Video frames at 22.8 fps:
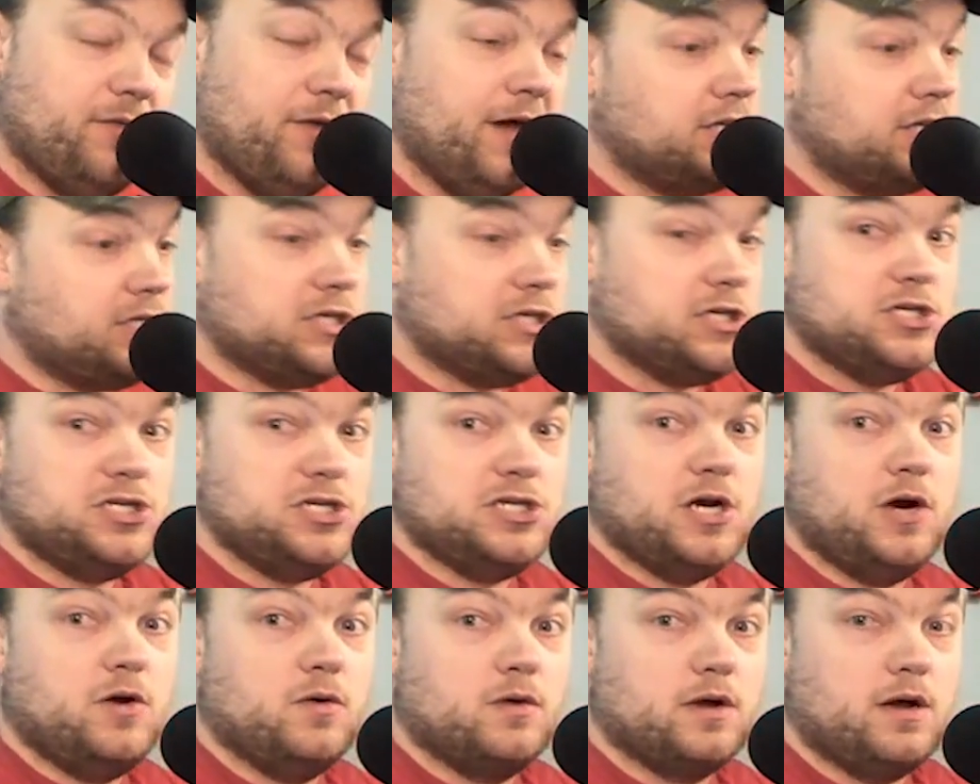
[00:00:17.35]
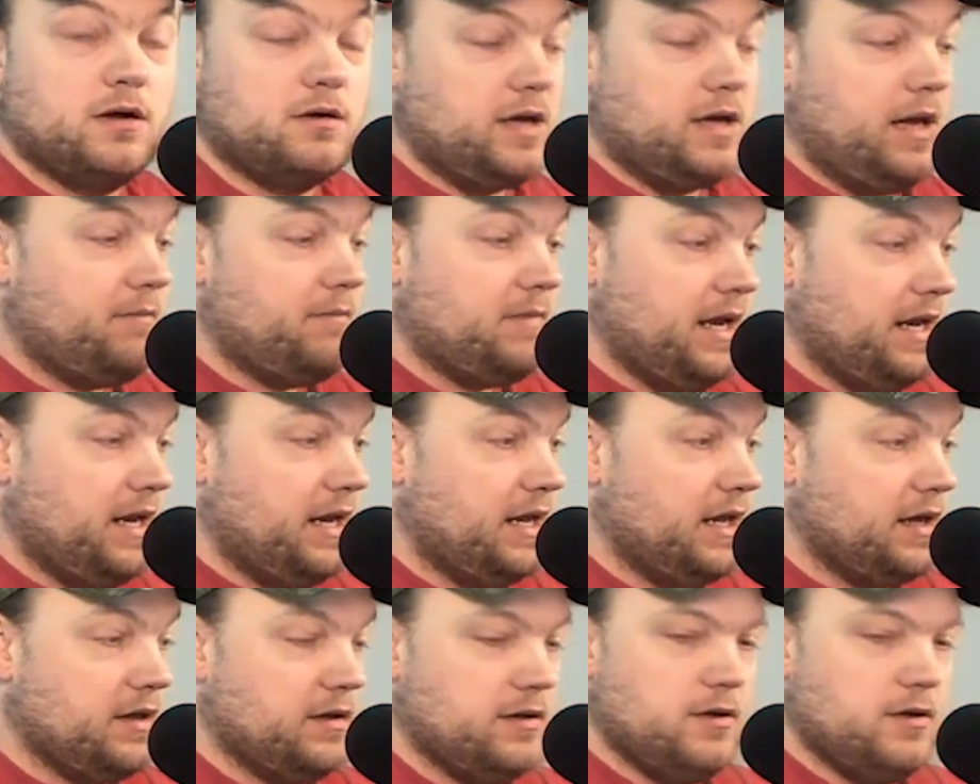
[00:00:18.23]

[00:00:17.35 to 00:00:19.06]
That's just a joke, okay? I'm kidding.